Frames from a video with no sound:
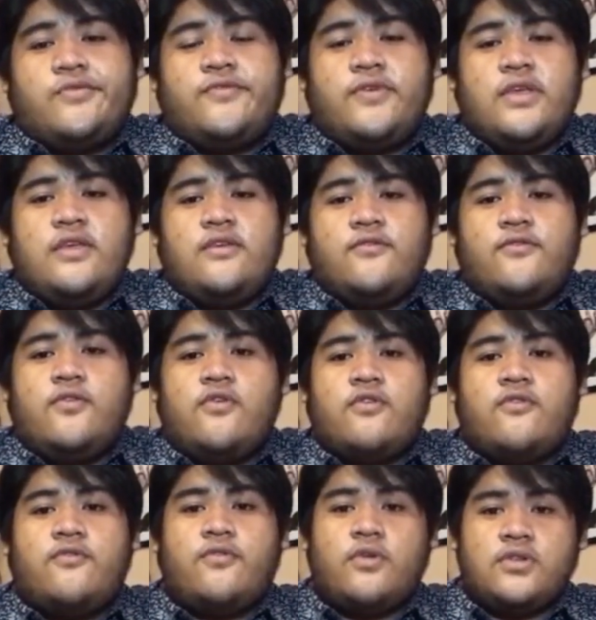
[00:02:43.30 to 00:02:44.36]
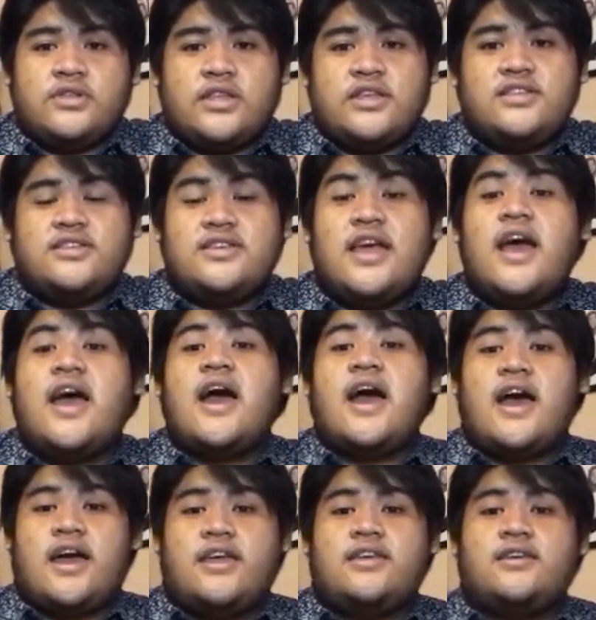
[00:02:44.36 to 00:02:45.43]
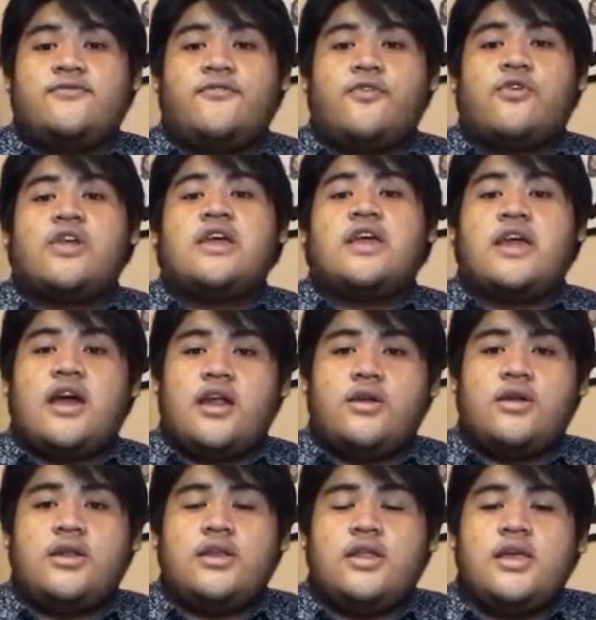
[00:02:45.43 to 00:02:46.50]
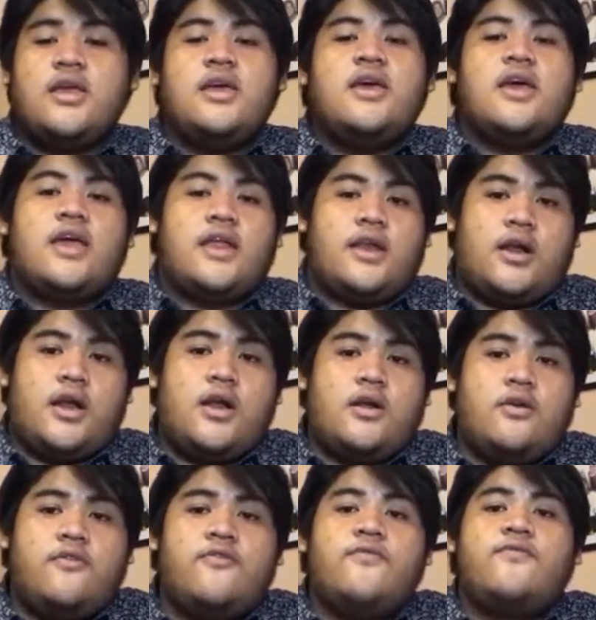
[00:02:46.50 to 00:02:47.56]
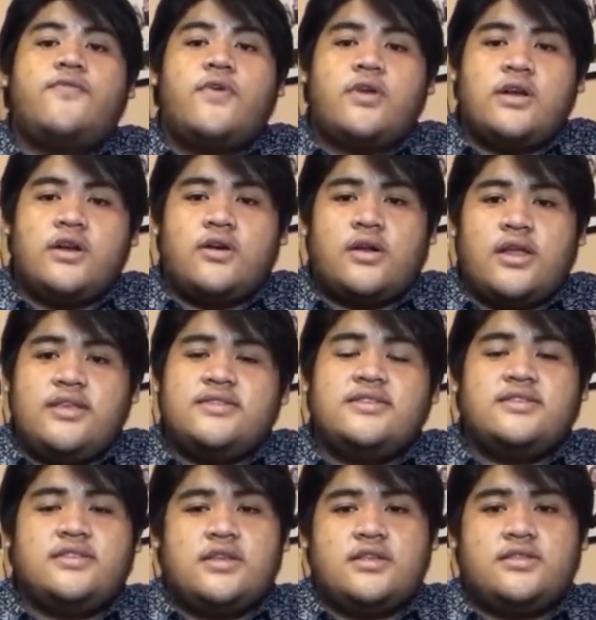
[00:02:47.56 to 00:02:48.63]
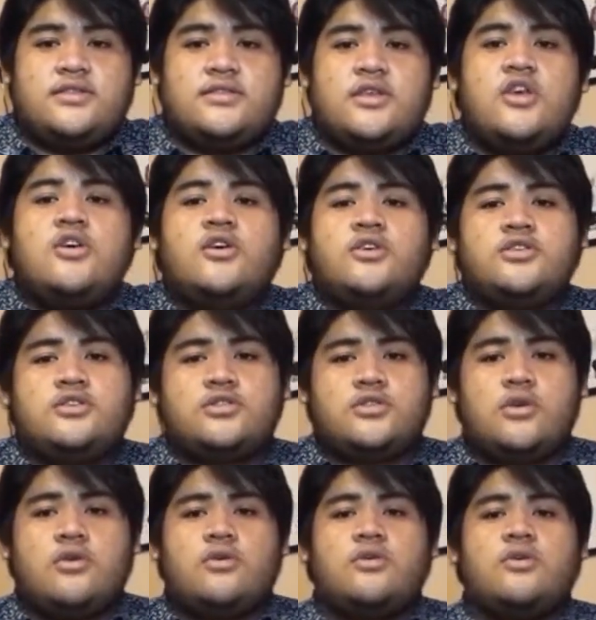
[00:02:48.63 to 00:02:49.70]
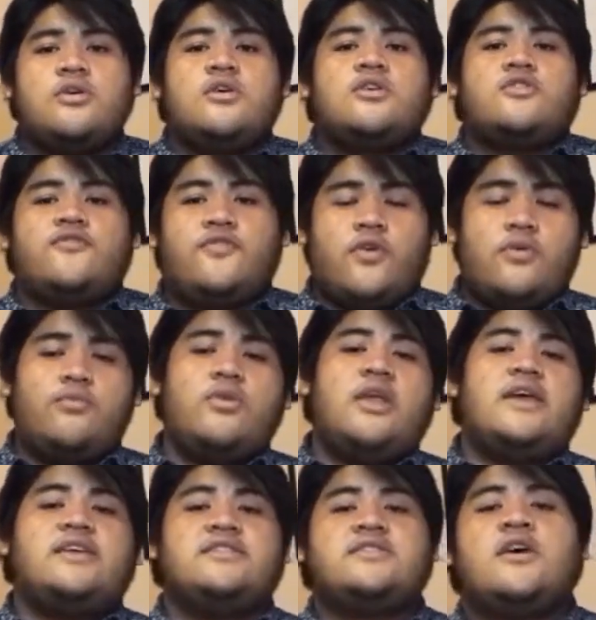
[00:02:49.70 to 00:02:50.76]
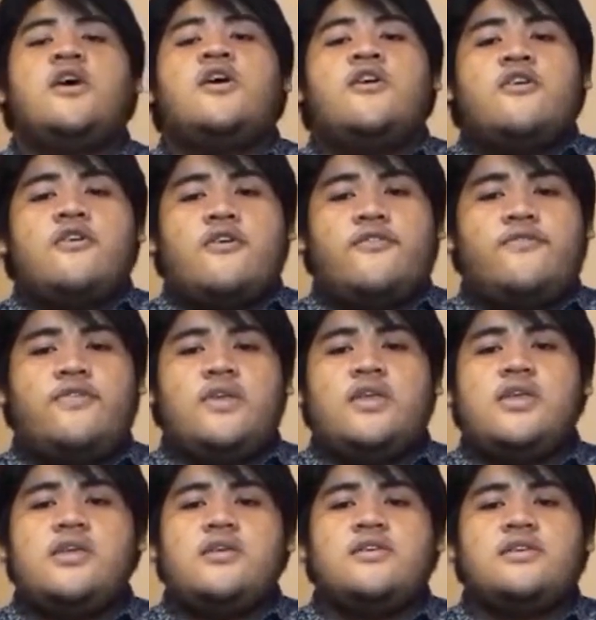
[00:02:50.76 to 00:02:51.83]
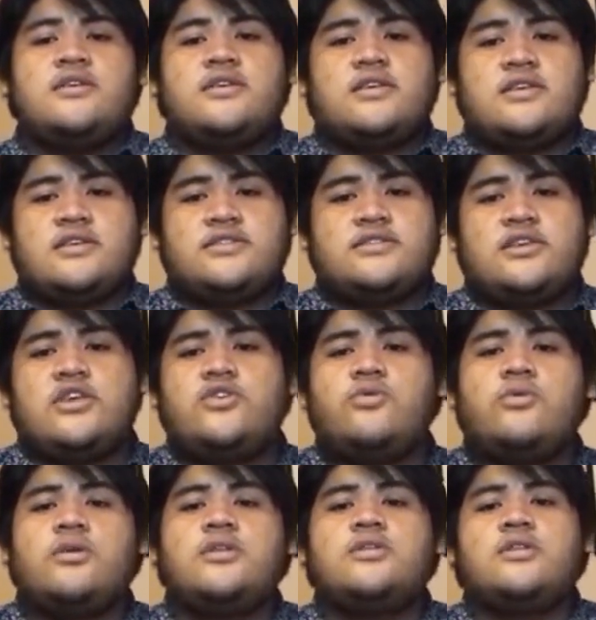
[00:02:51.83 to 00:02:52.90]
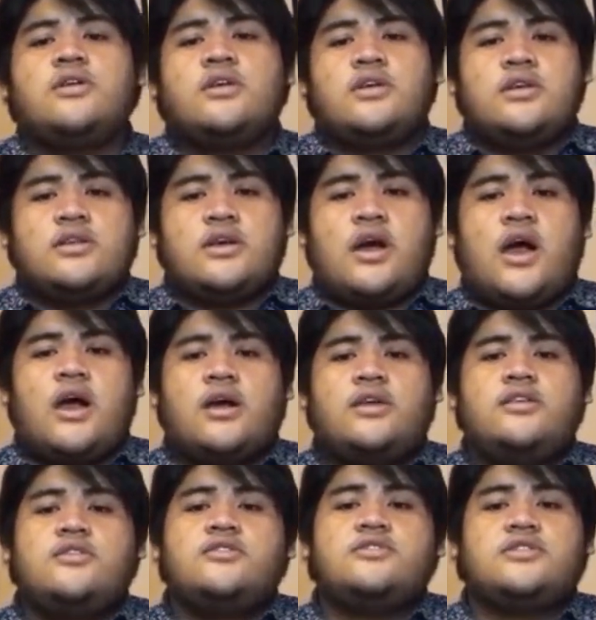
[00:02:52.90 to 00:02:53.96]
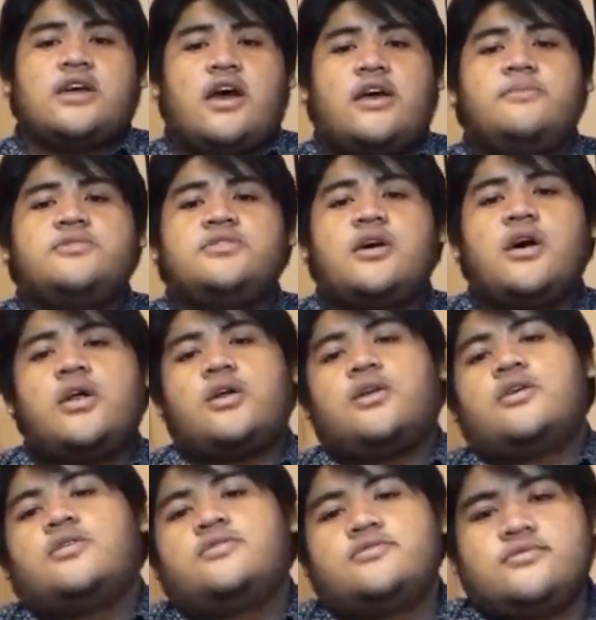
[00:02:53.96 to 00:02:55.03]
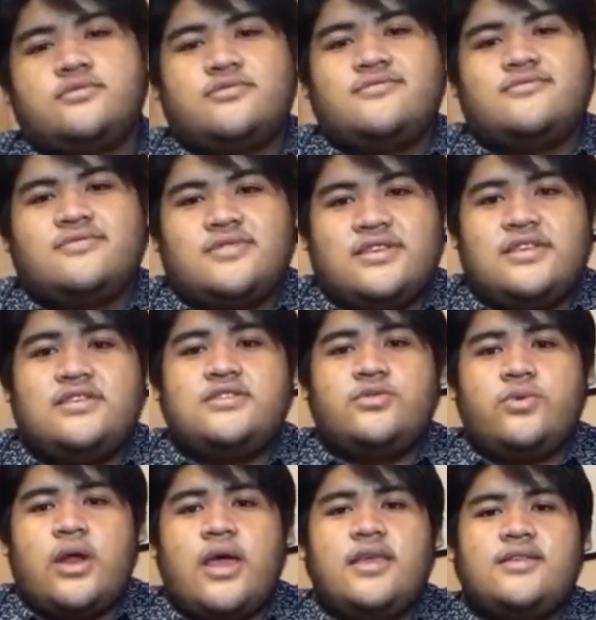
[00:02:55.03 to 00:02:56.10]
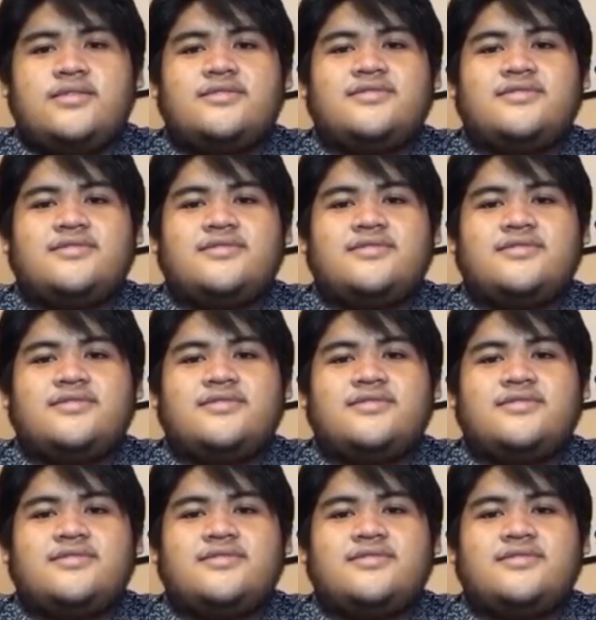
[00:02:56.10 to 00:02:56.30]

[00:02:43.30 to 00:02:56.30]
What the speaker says: V for voltage, I for the current, and R for the resistance. So the formula is V is equal I times R. Easy, right?